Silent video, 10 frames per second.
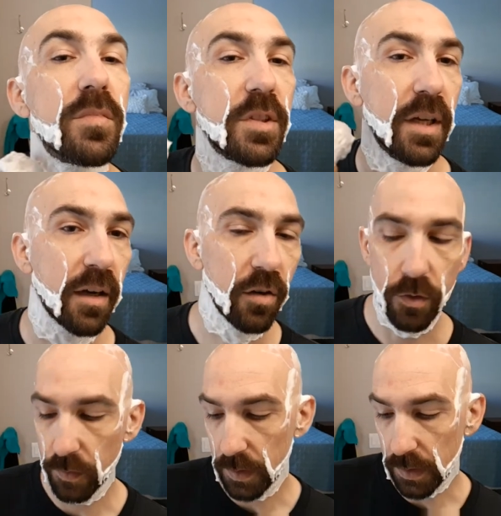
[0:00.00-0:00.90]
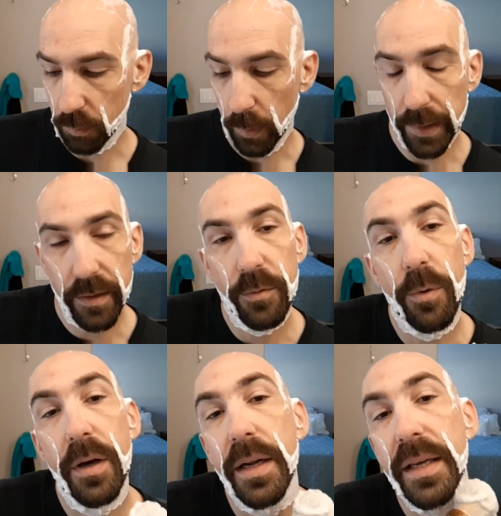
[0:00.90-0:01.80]
It's not overly wet and
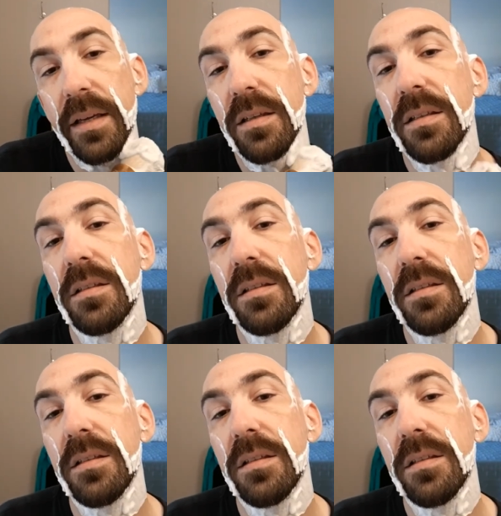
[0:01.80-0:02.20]
runny,